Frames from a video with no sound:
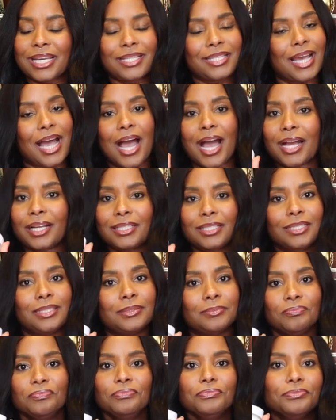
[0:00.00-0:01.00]
TikTok,
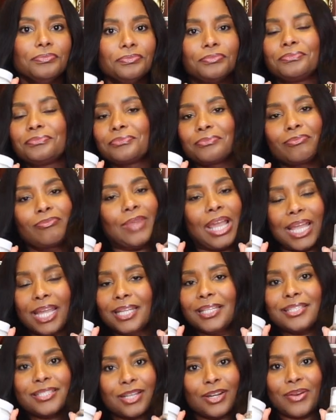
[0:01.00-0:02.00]

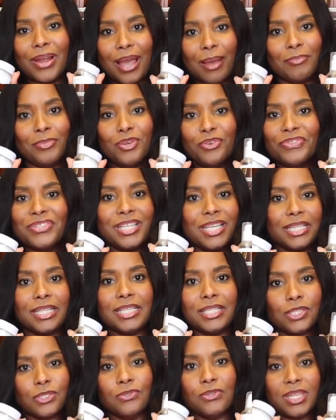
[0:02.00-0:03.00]
Instagram, you've seen
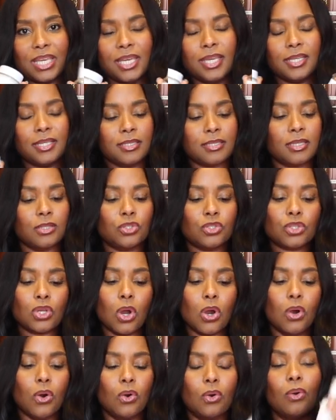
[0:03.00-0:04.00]
these two things.
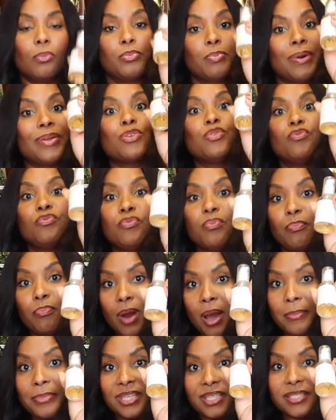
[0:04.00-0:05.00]
So, but you've
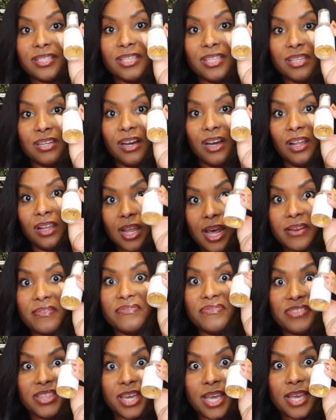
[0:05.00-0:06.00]
probably seen a lot
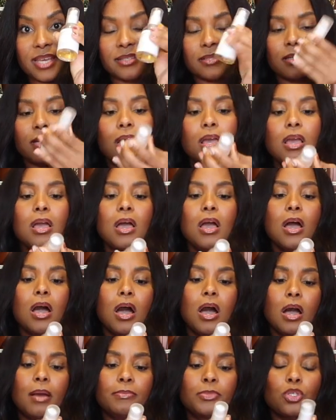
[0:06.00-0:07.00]
of this.
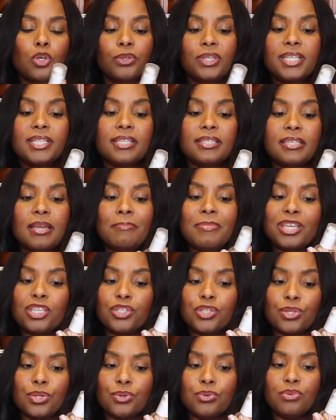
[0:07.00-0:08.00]
So this is the
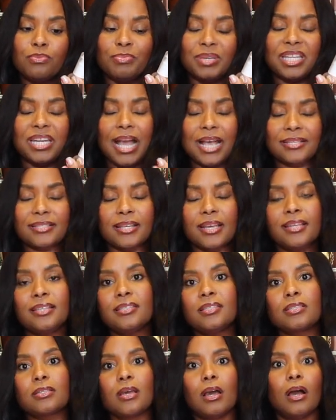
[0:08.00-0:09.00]
Mixsoon Bean
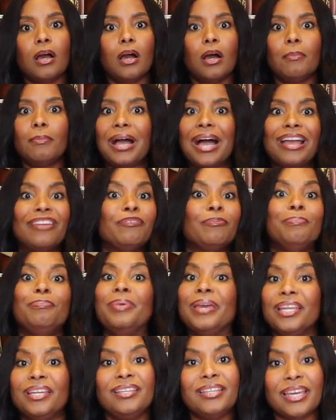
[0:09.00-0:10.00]
Essence. I've
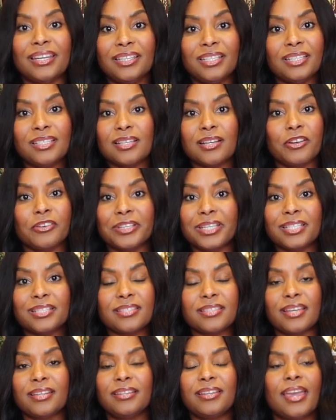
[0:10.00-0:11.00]
been getting into Korean
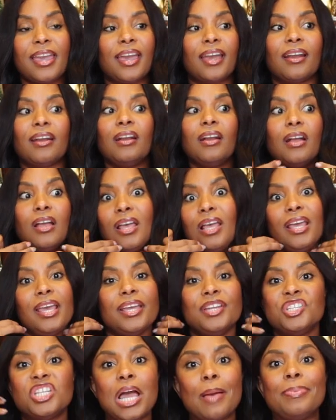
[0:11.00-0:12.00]
skincare
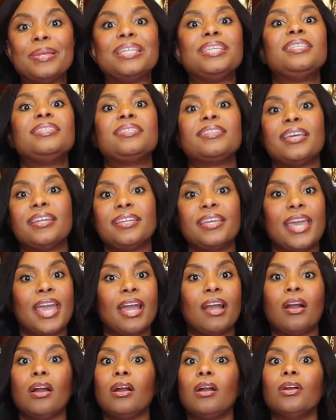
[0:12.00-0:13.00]
and Japanese
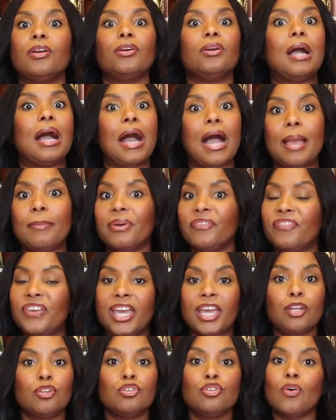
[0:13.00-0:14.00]
skincare. I'm a
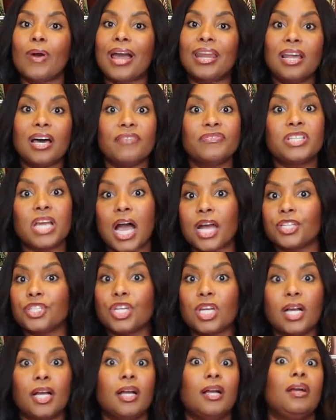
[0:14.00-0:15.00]
fan. You know, I love
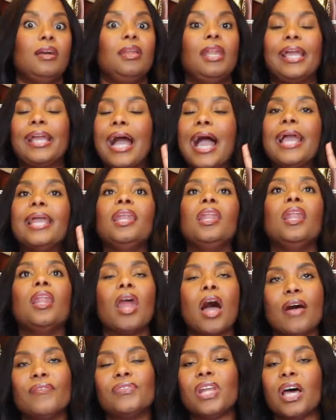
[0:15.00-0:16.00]
Tatcha. Like, I
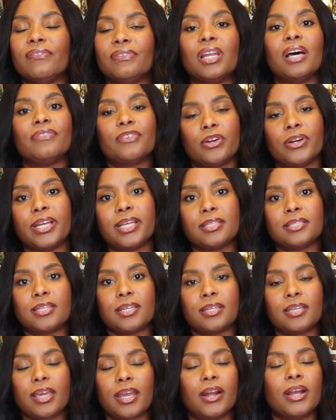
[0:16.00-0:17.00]
love, love, love Korean
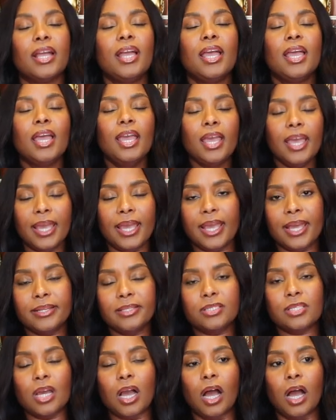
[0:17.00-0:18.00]
skincare
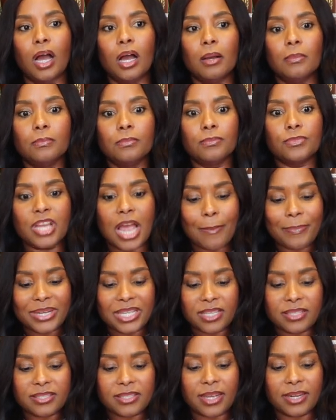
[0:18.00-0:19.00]
and
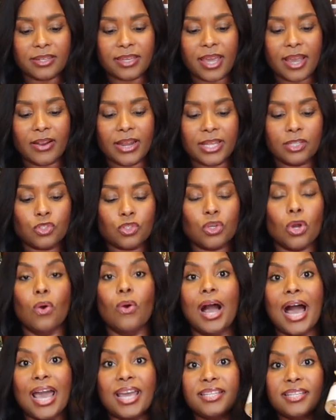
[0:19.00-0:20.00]
Japanese skincare. And
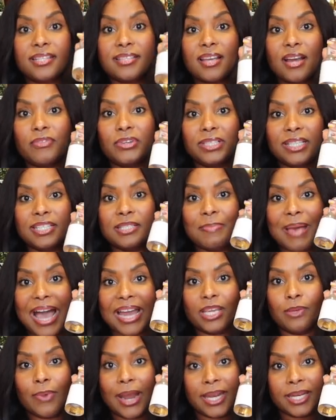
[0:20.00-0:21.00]
so I discovered this
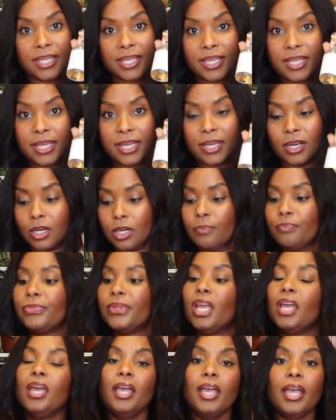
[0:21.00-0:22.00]
baddie right here,
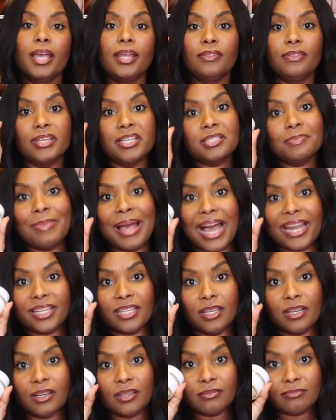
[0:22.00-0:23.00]
and this
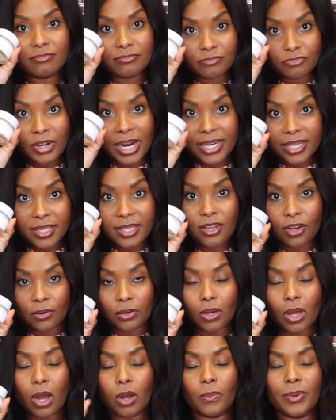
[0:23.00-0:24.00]
baddie right here
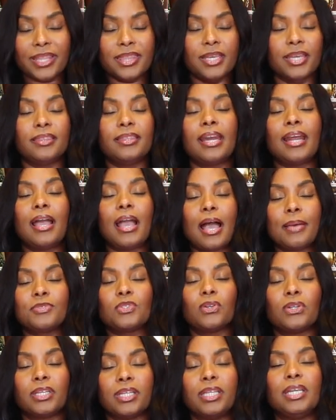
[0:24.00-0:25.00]
along with it, that I
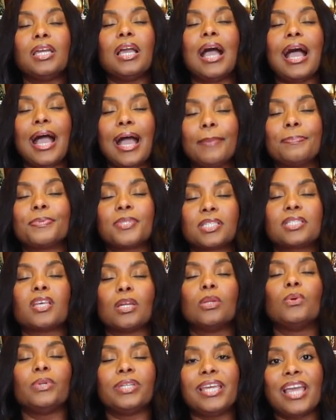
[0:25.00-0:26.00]
absolutely,
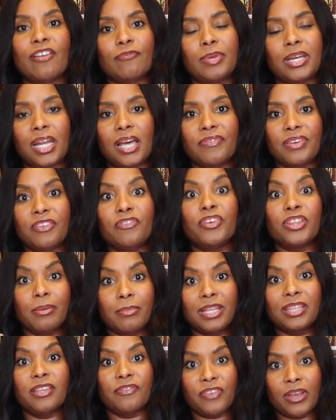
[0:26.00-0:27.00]
absolutely have been loving for
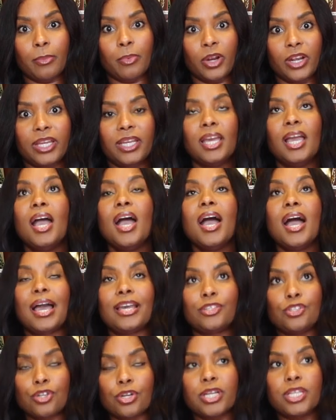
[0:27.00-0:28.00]
the month of February.
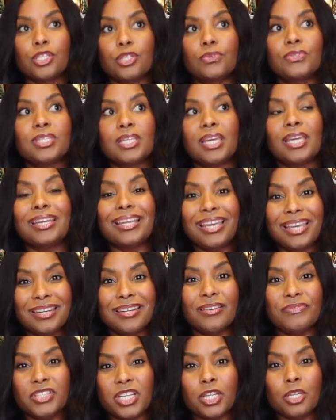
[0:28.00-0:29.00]
I started using it
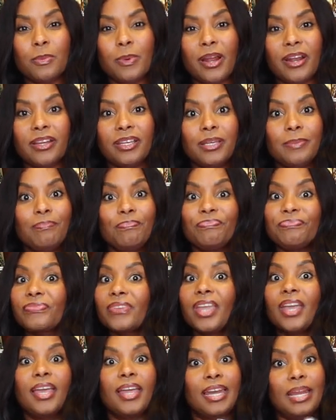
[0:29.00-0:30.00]
end of January.
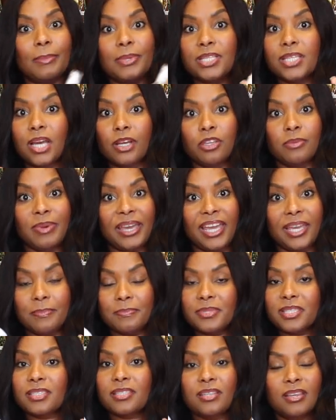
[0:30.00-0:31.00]
And let me tell you,
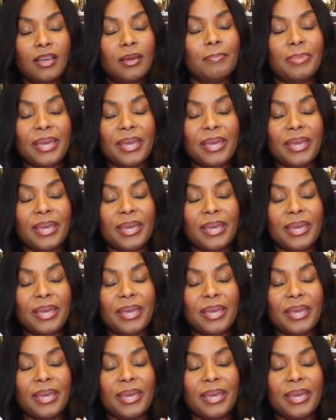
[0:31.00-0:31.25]
babes,